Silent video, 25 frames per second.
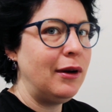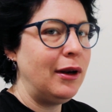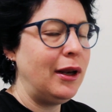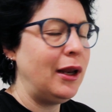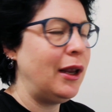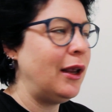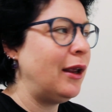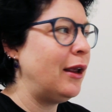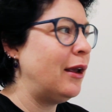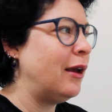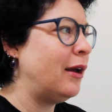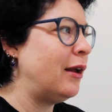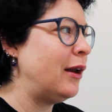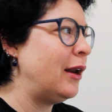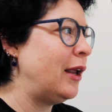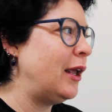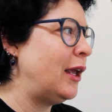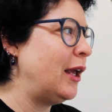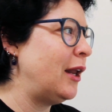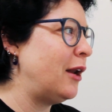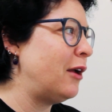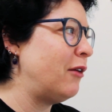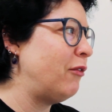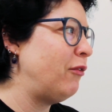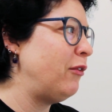You gotta
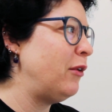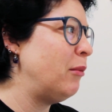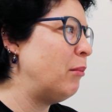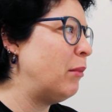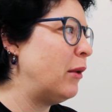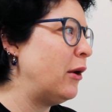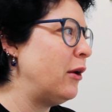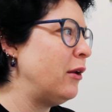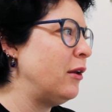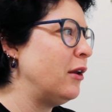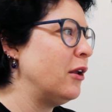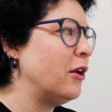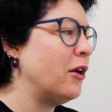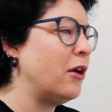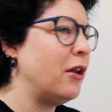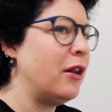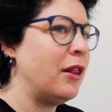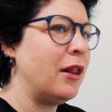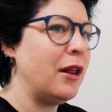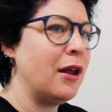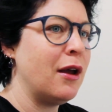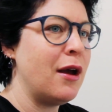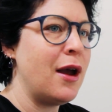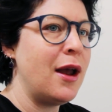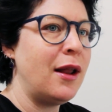get off your boat and go
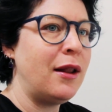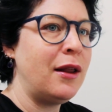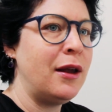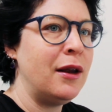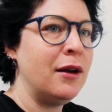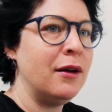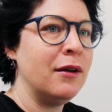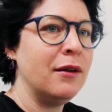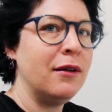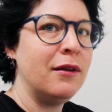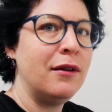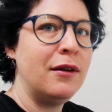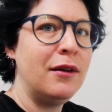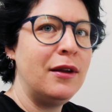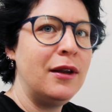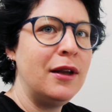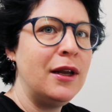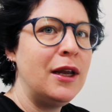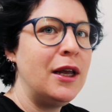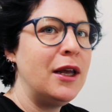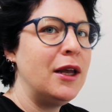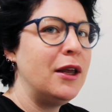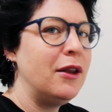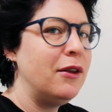to the islands.